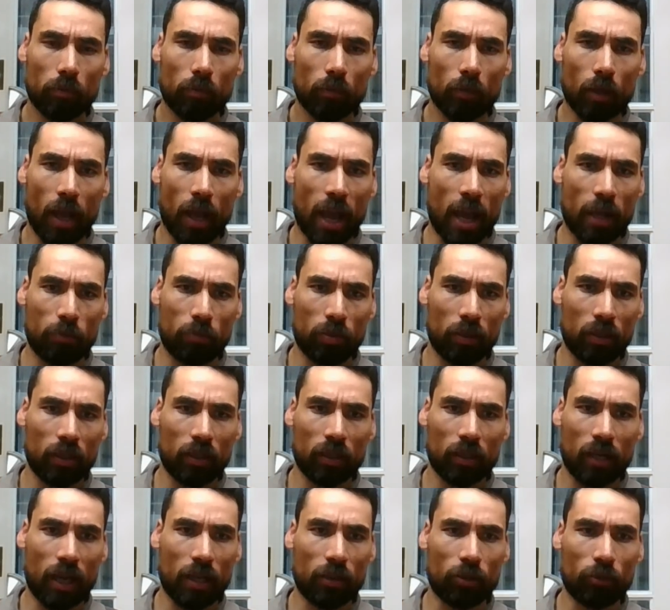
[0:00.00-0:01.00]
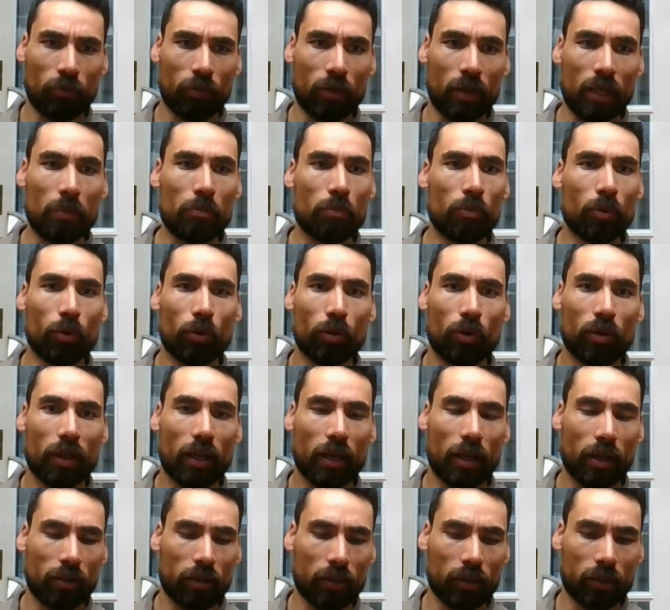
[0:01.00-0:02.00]
I had been in kind of limbo.
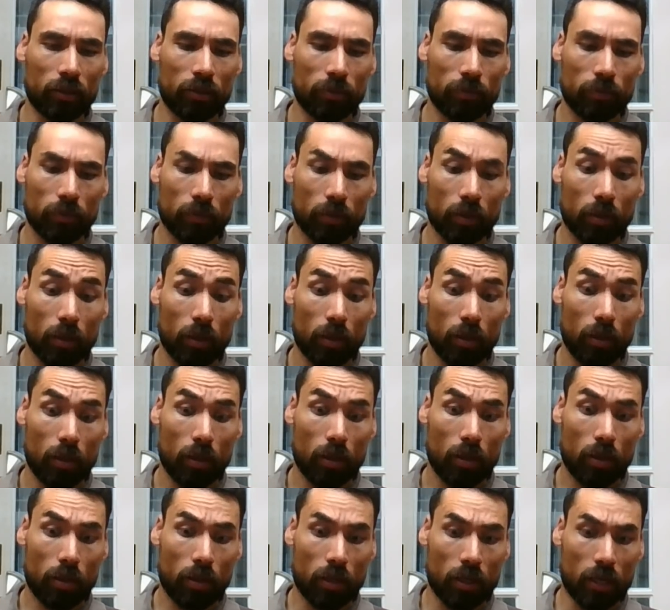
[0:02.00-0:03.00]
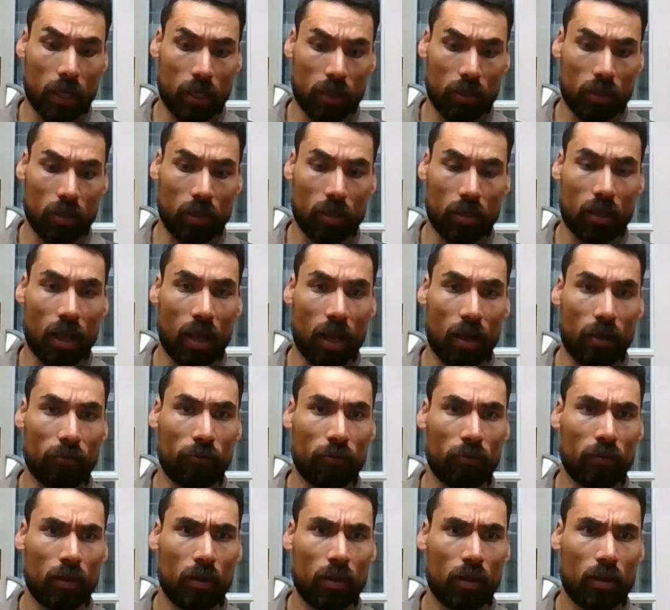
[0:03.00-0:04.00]
Yeah, that I didn't have.
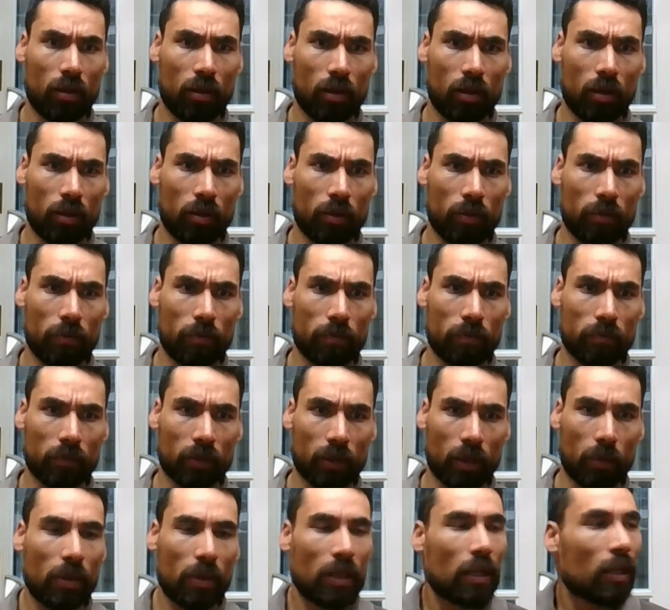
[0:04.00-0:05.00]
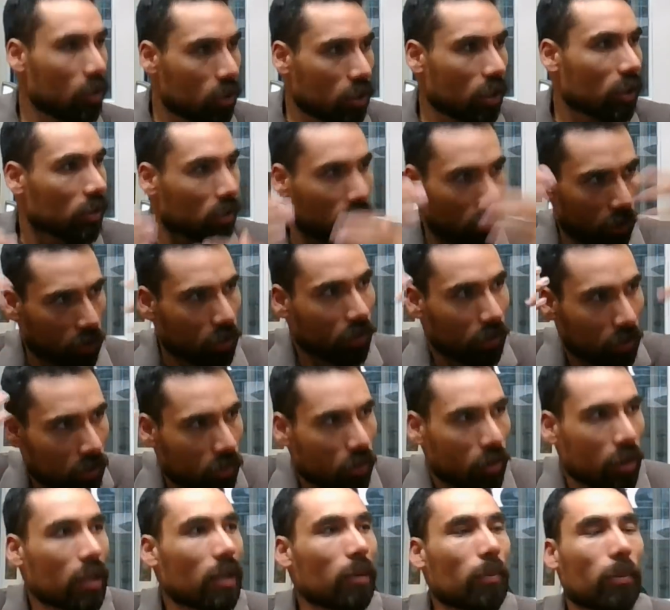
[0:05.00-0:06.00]
I mean, just
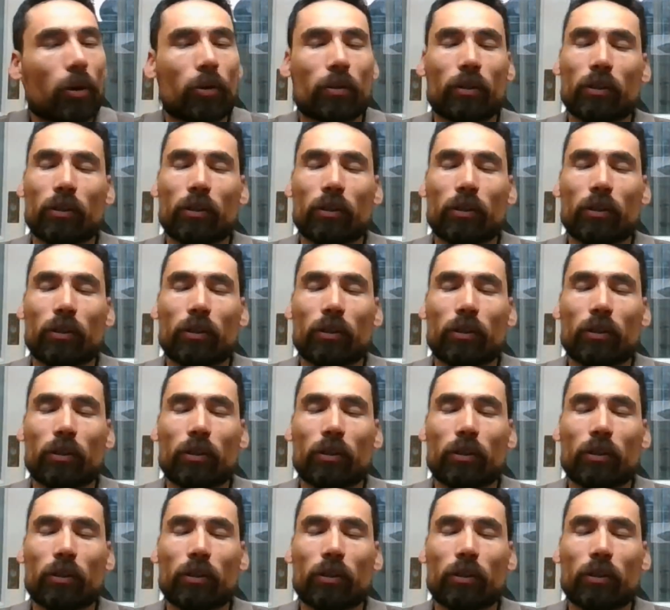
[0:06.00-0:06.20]
think about